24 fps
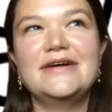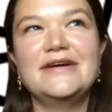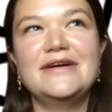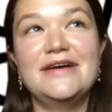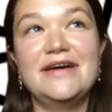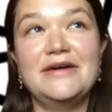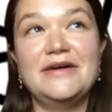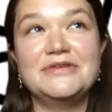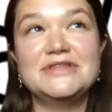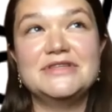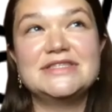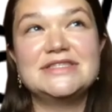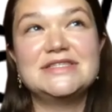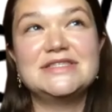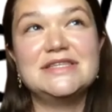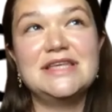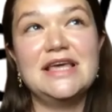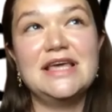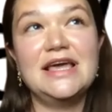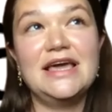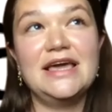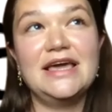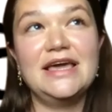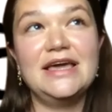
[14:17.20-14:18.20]
would
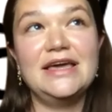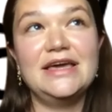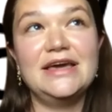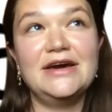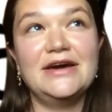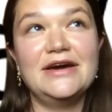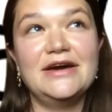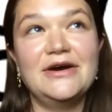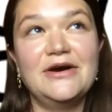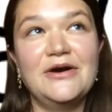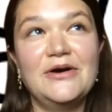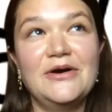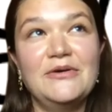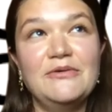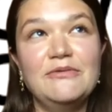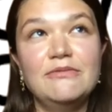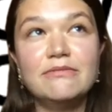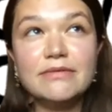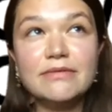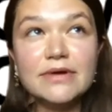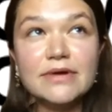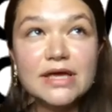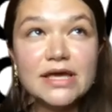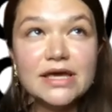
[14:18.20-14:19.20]
say, a
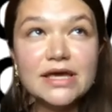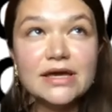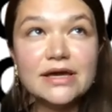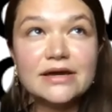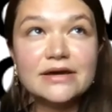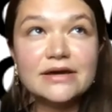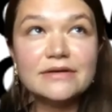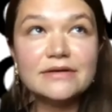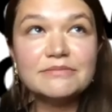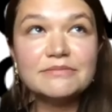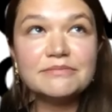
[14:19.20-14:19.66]
week